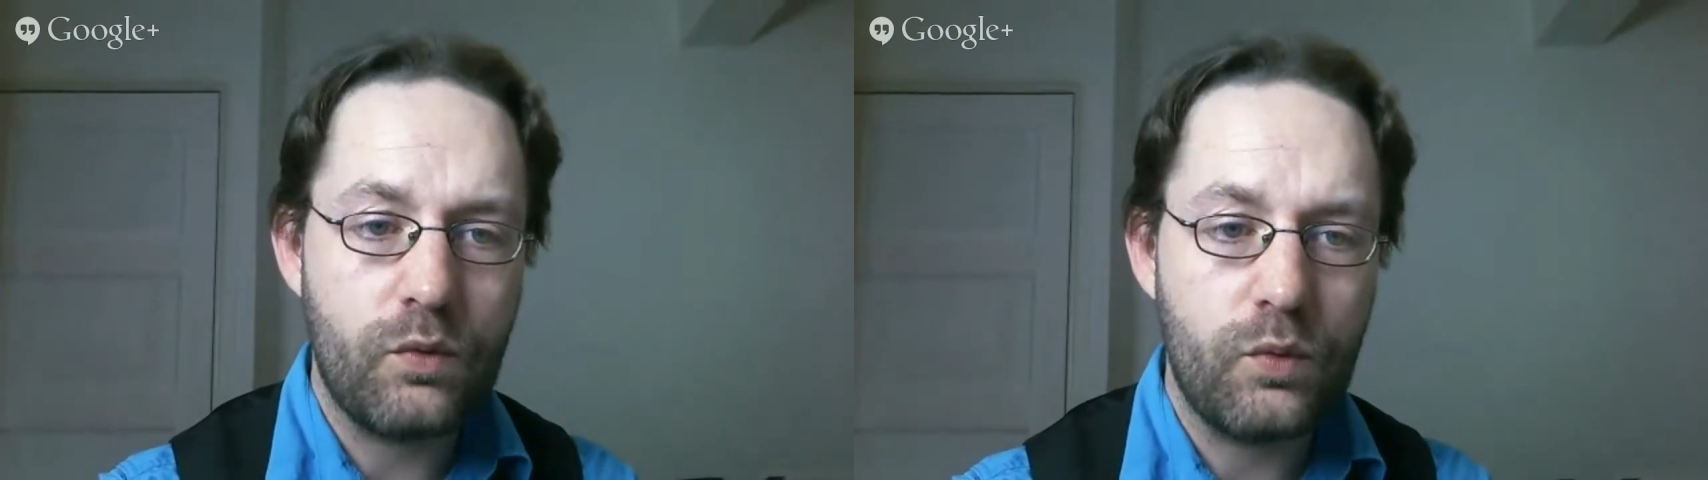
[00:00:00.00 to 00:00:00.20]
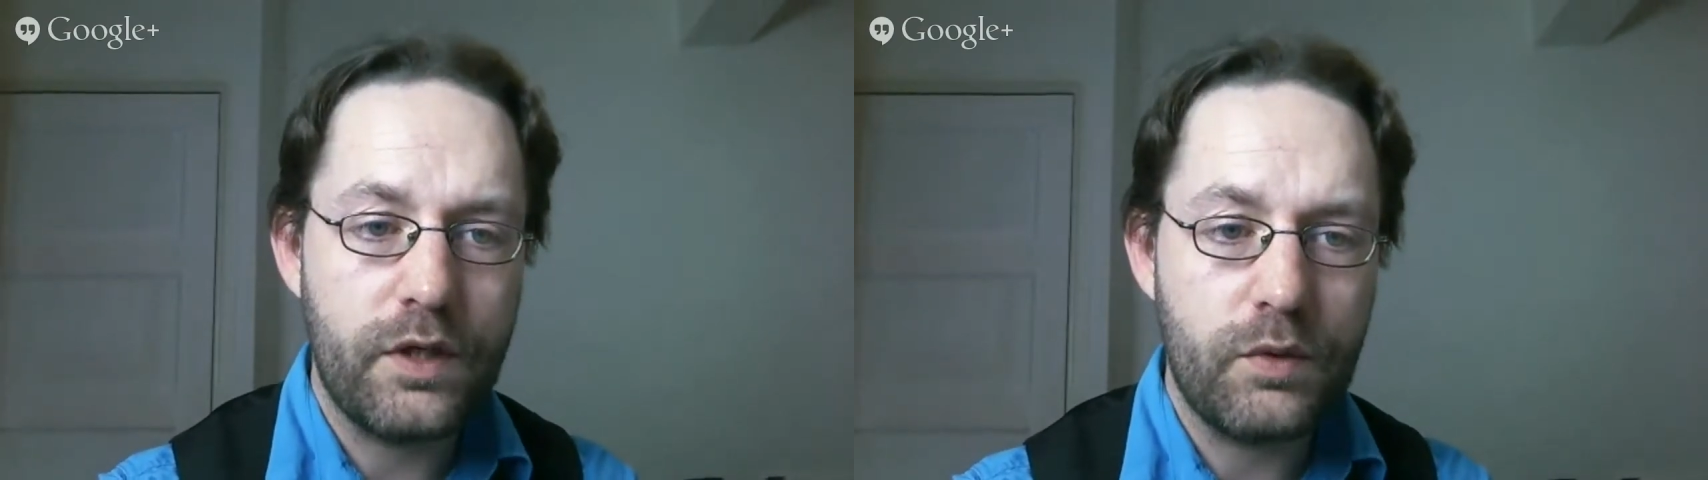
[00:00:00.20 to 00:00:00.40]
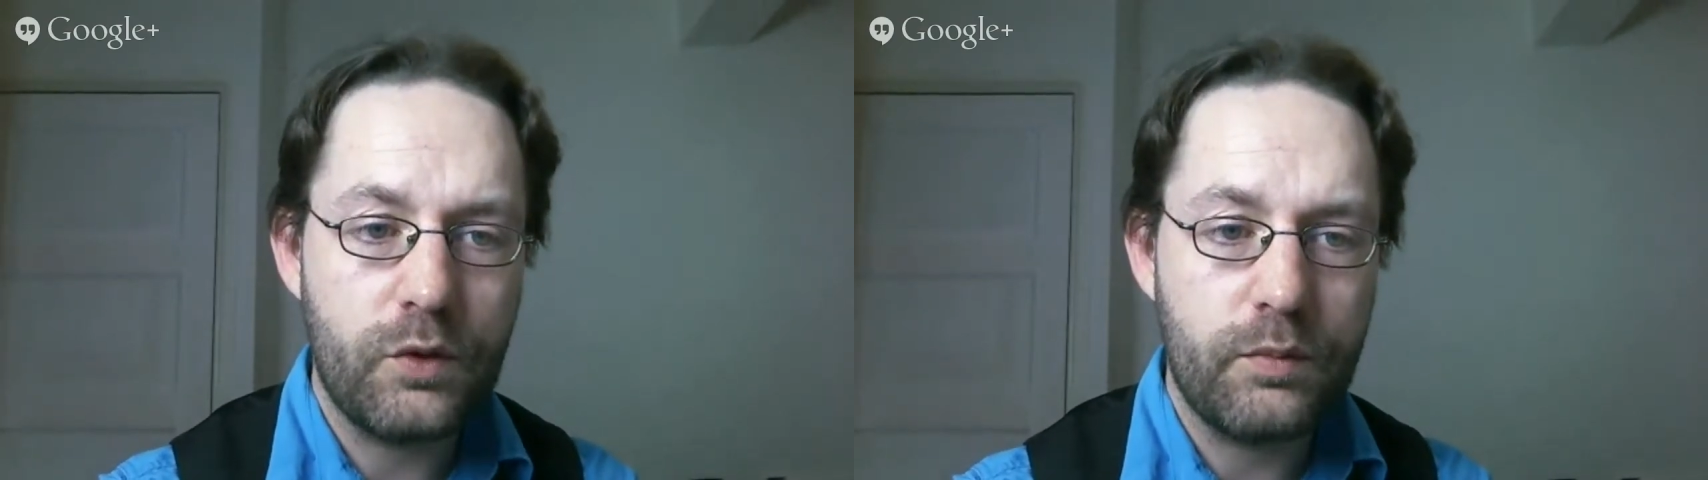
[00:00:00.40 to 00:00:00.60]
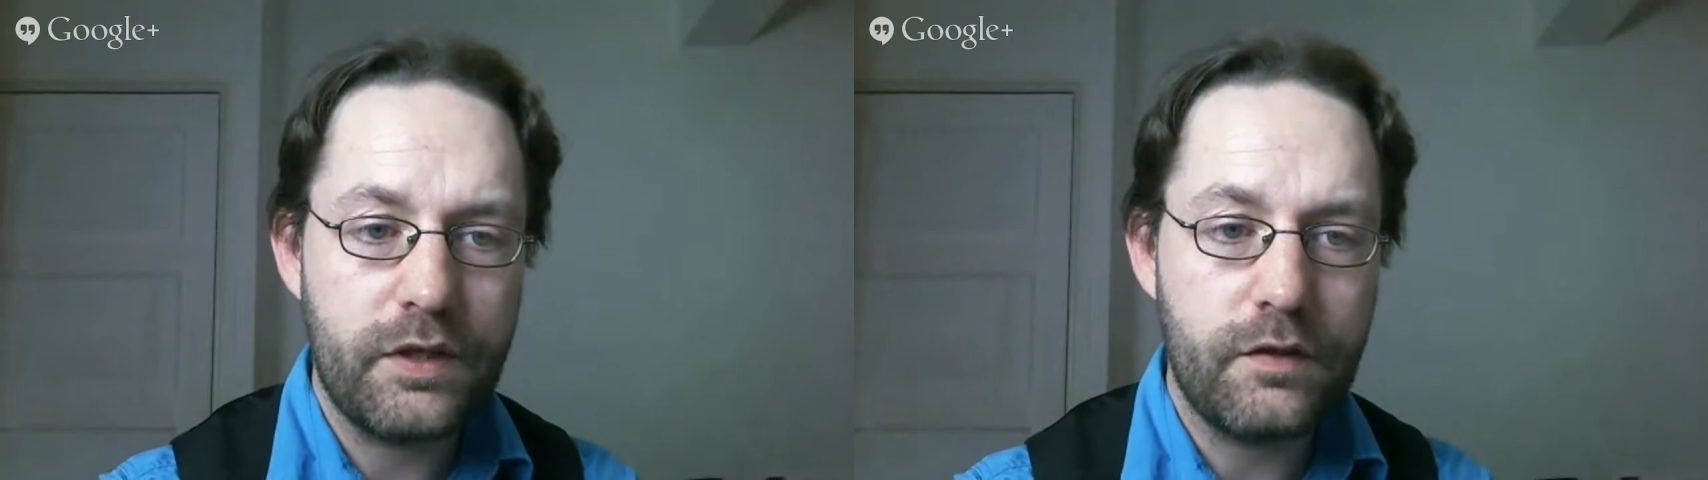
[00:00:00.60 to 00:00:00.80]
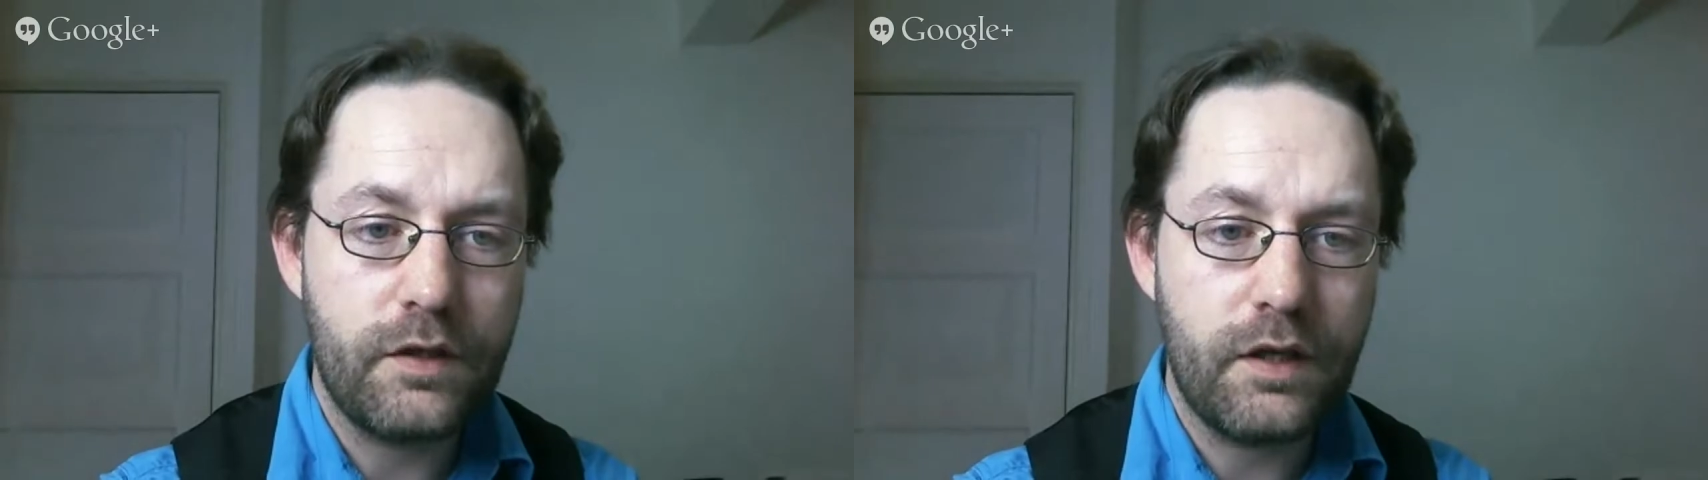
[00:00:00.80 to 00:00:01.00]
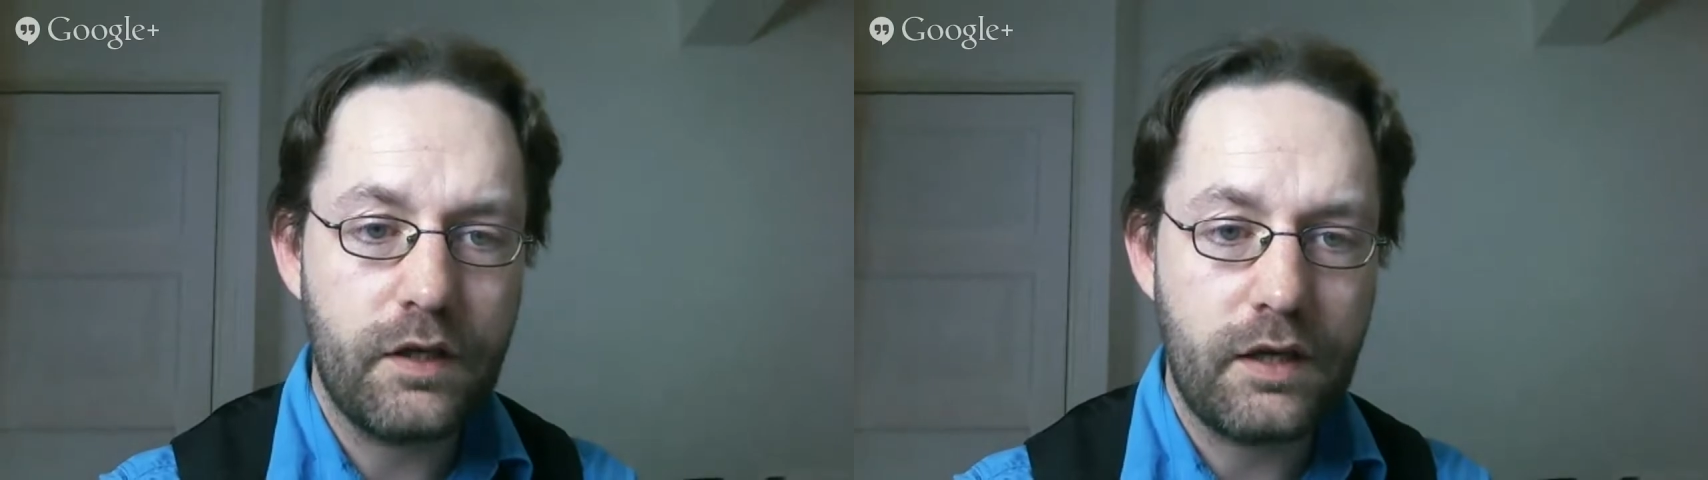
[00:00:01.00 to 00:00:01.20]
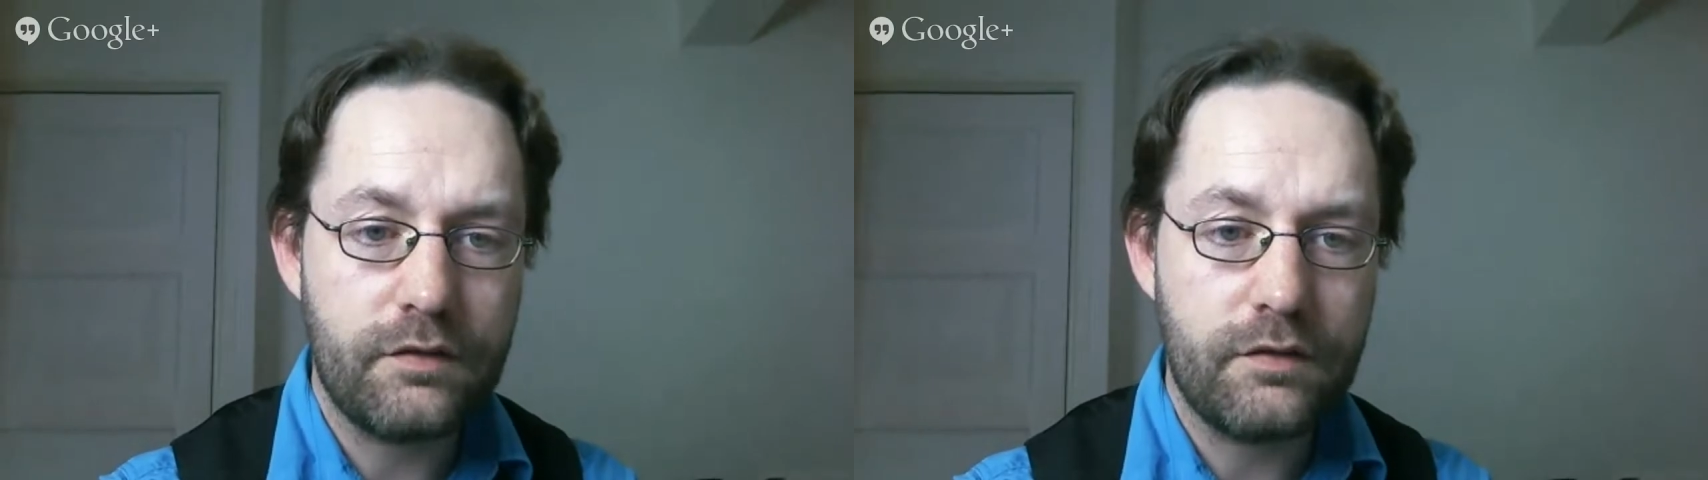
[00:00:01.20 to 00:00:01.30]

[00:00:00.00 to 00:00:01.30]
we will be seeing